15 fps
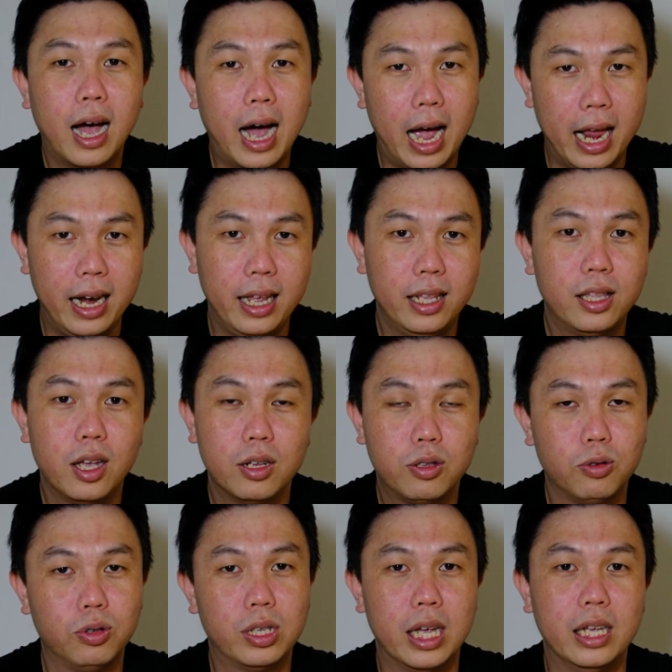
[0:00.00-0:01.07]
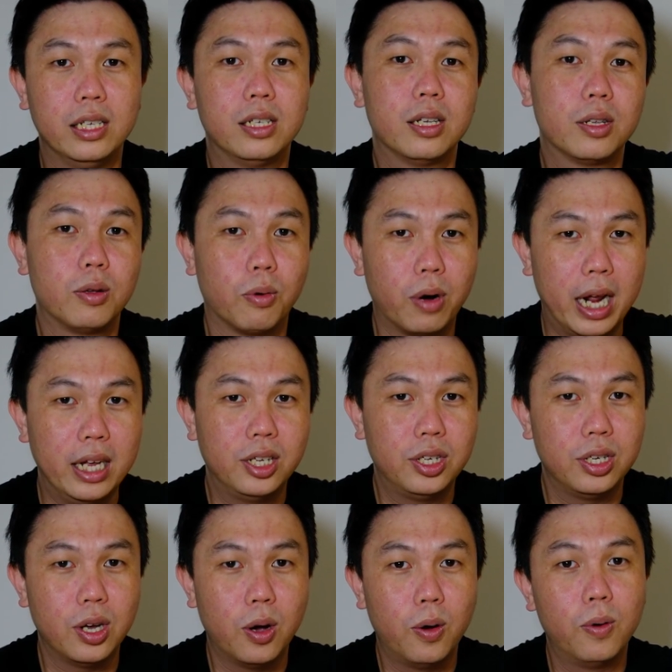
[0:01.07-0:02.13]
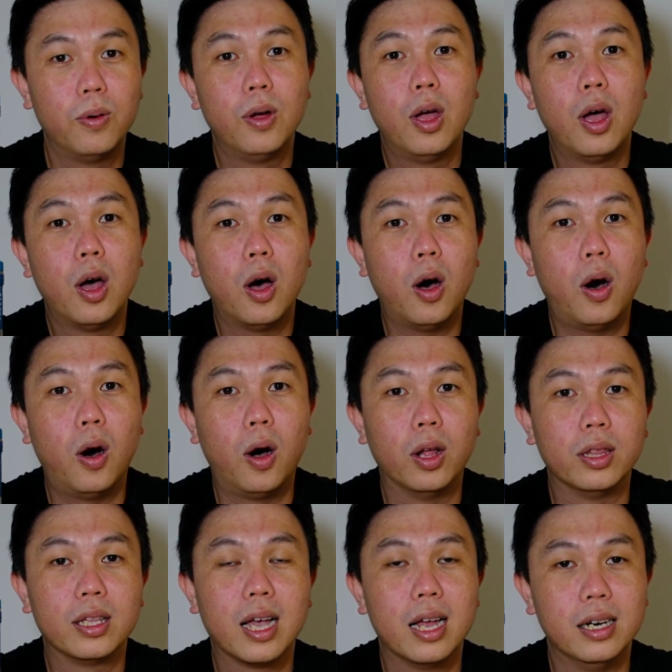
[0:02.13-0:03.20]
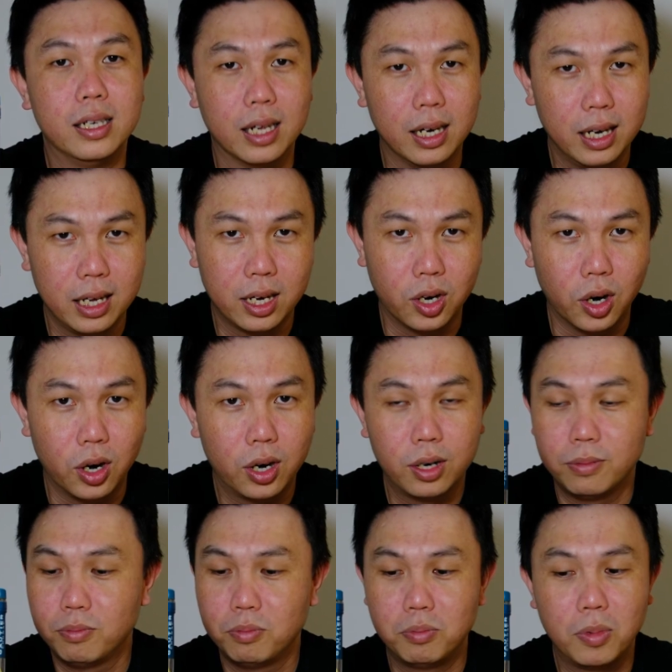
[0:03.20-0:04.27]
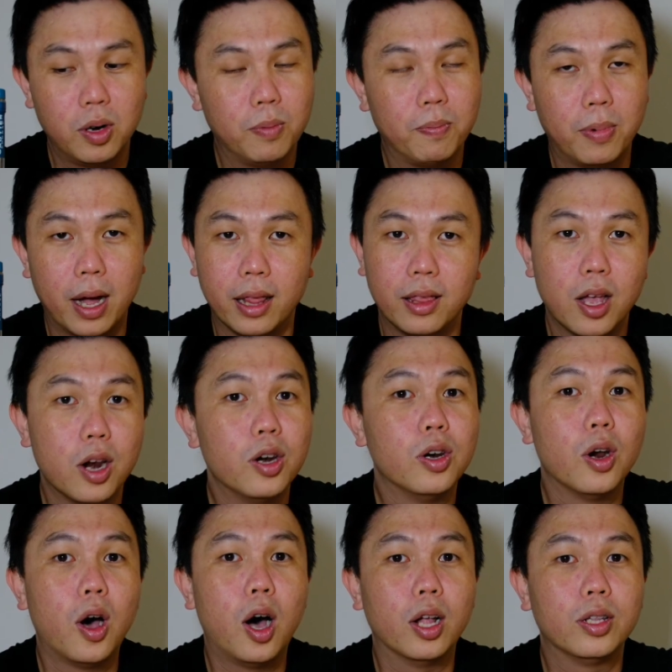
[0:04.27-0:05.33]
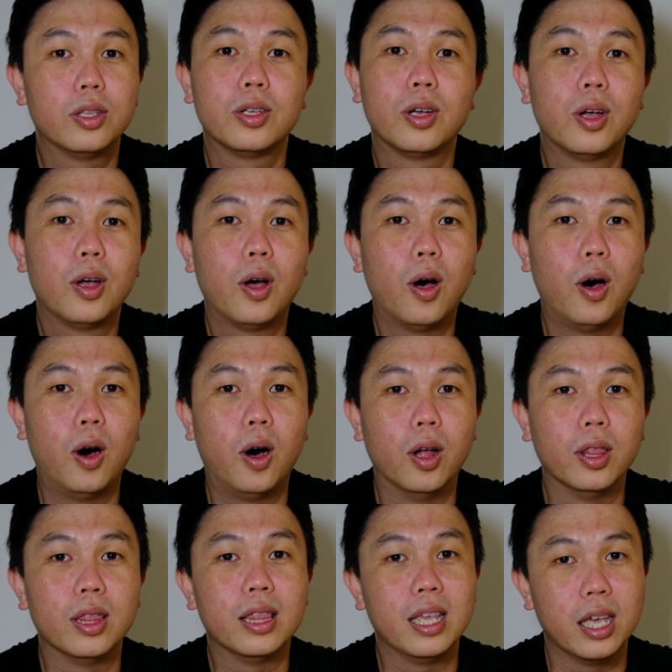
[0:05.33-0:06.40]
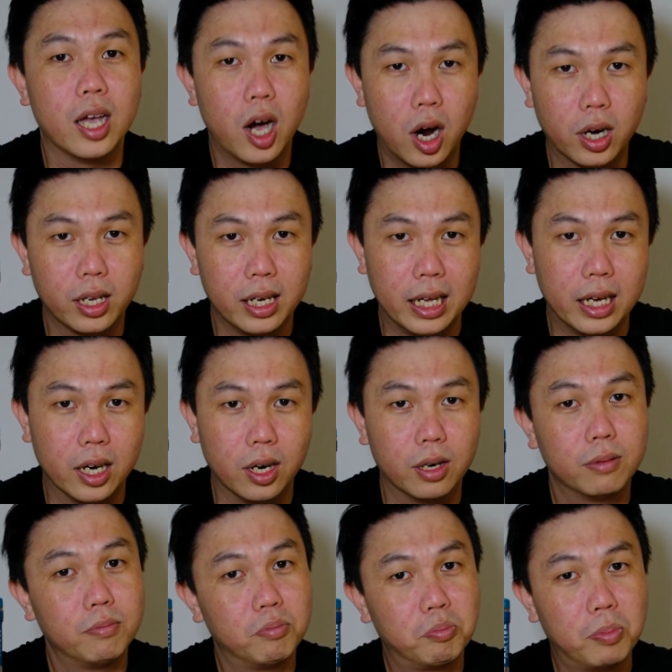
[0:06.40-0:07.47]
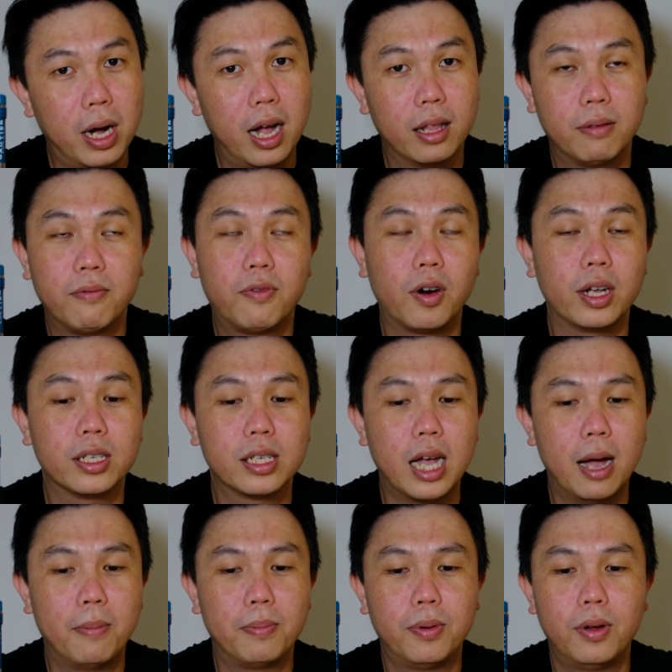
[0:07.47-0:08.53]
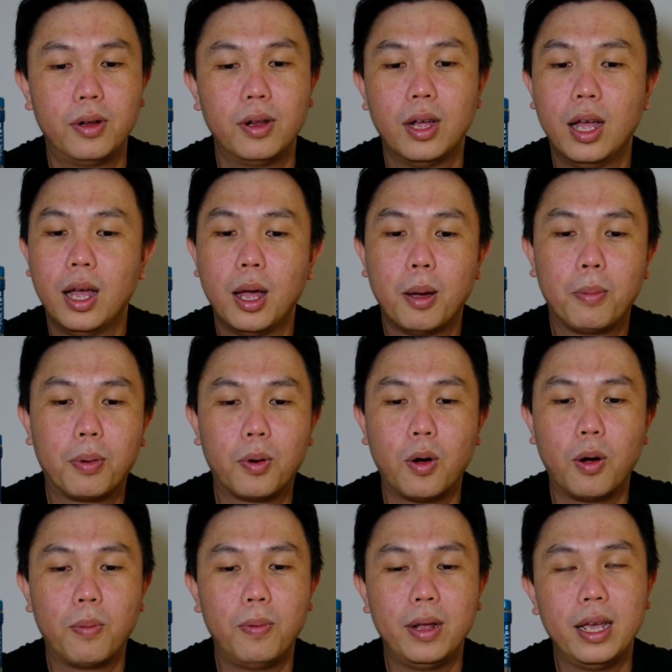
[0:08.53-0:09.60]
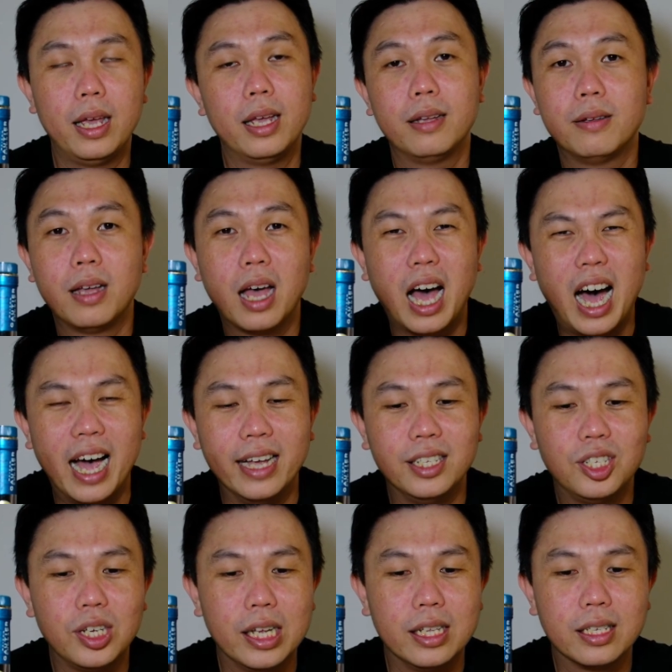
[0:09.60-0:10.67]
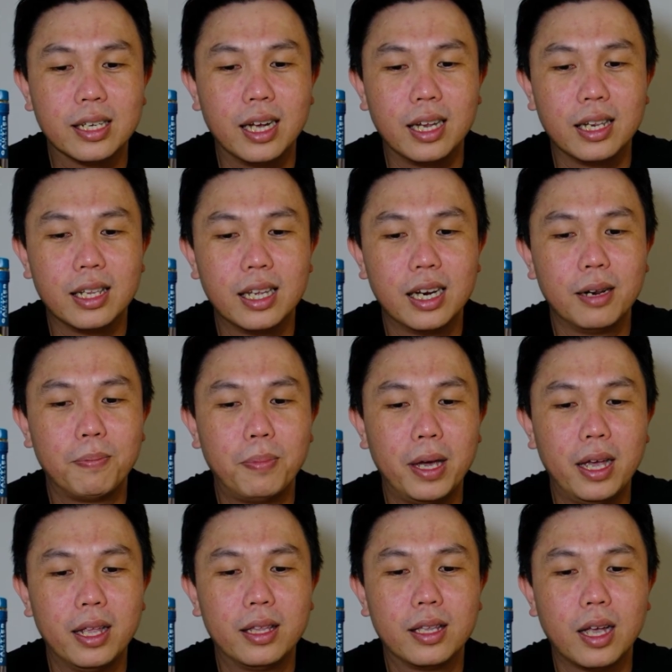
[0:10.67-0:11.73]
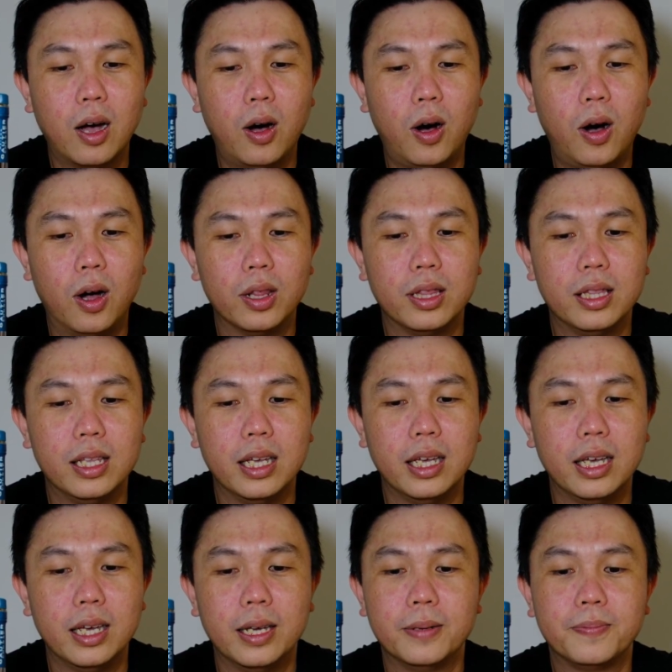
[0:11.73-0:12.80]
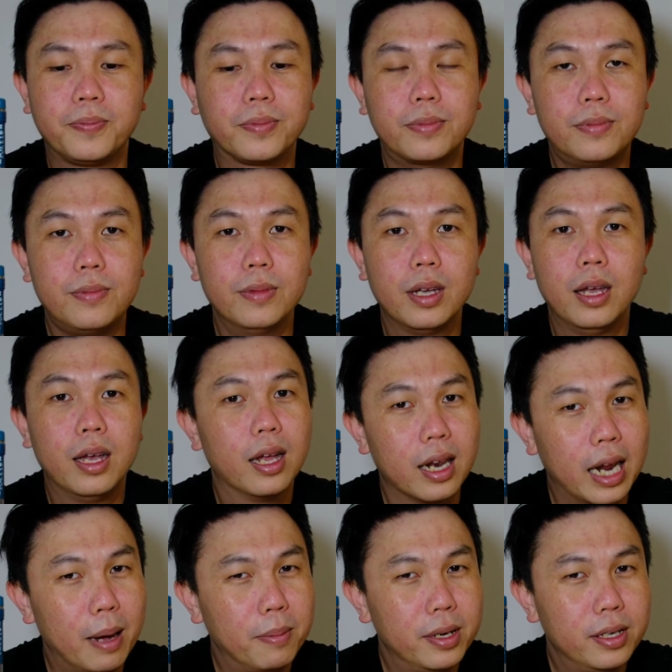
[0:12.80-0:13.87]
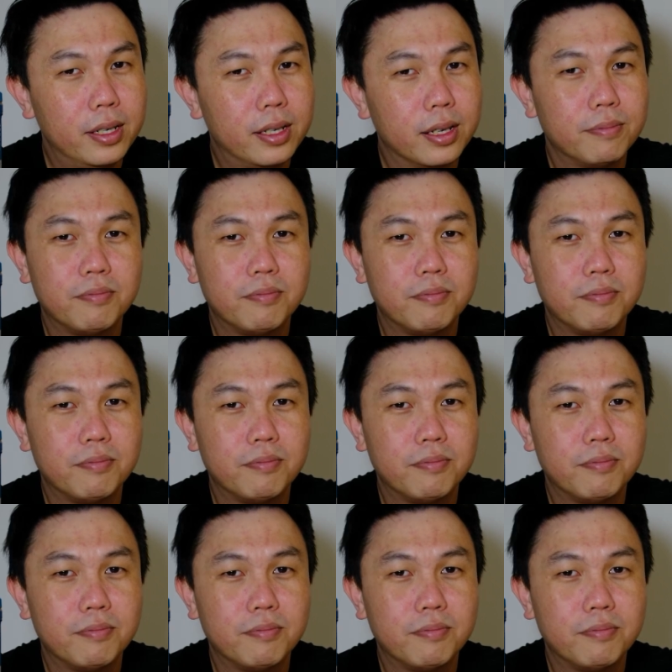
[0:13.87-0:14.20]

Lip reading: I need to change the ratio on the liquor, but not on the hard liquor. But for example, probably I change a little bit on the lemon